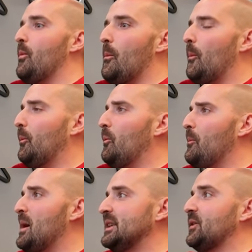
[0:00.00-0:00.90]
M
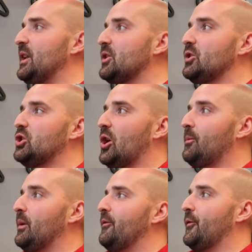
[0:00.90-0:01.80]
massively good
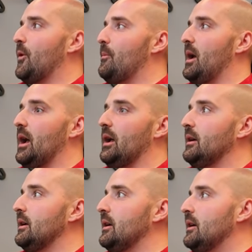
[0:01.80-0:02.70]
job from uh,
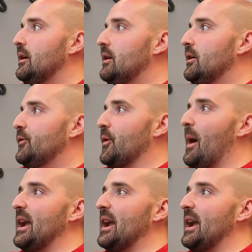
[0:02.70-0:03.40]
from